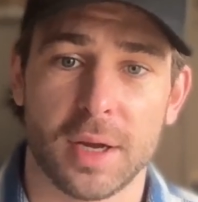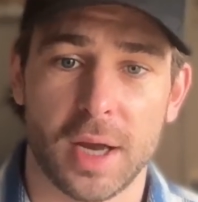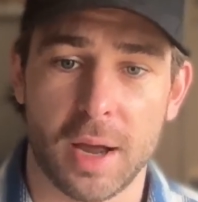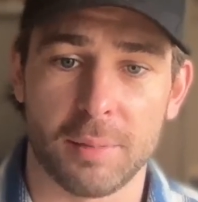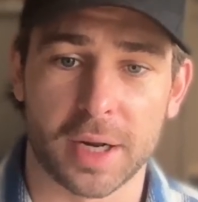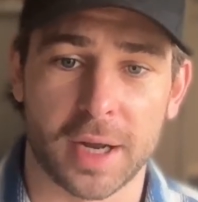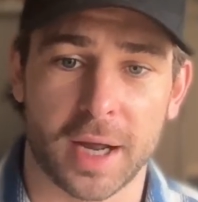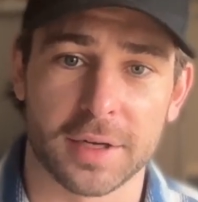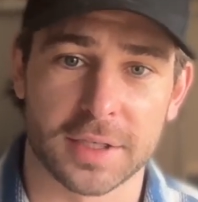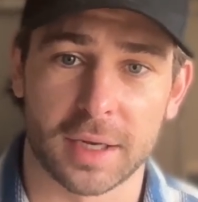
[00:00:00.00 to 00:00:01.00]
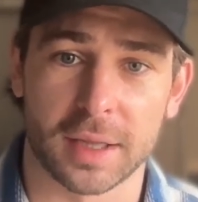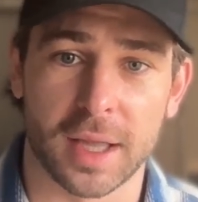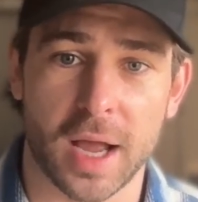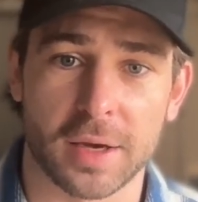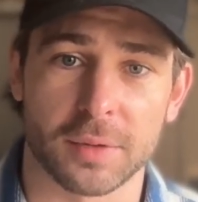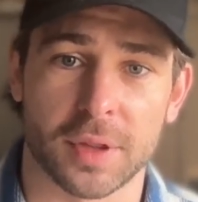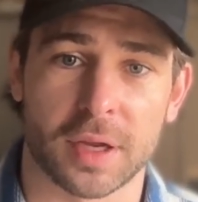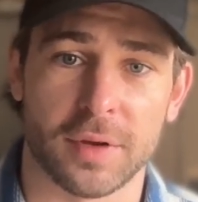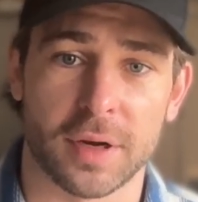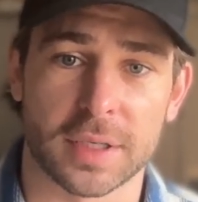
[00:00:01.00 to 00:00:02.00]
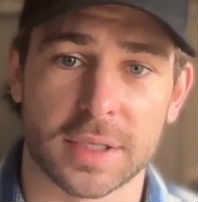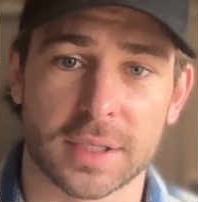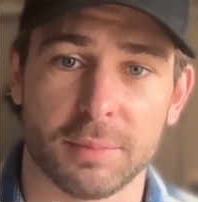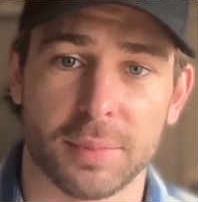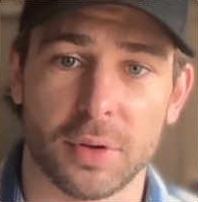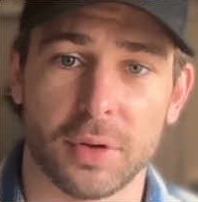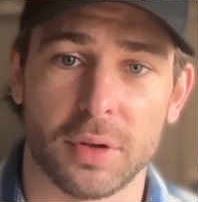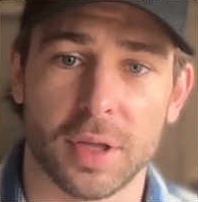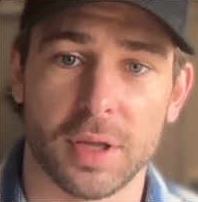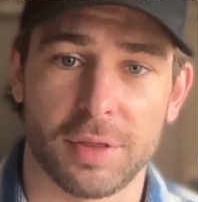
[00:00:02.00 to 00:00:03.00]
but it kind of just like aligned with like a very simple